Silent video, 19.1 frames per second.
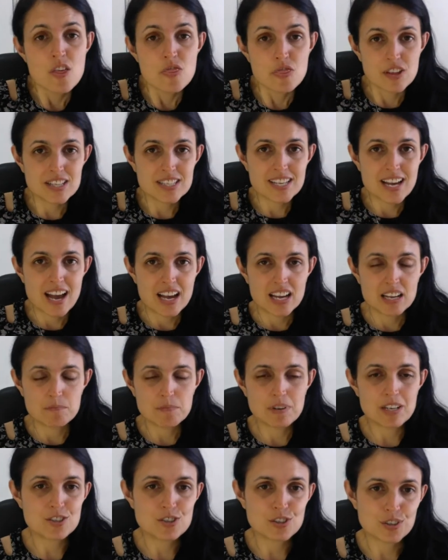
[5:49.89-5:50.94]
the time
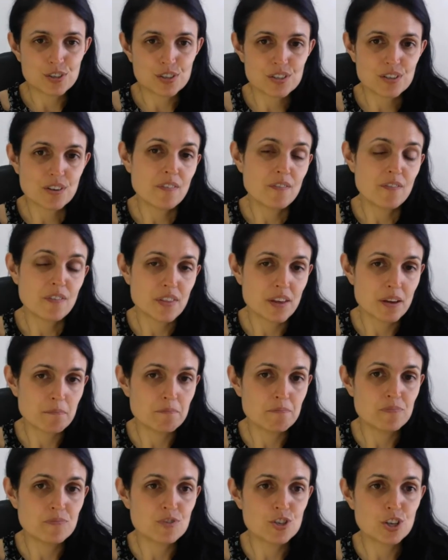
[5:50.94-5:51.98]
it took for
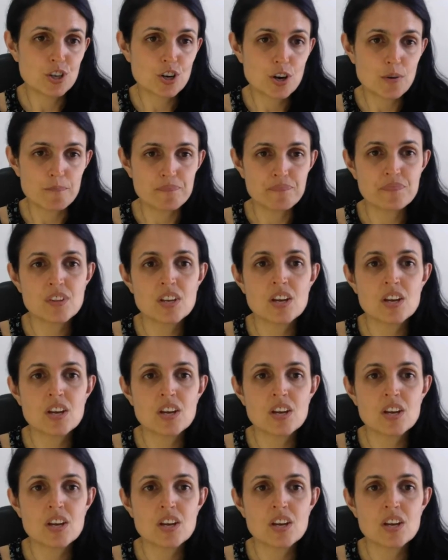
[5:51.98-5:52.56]
them to come.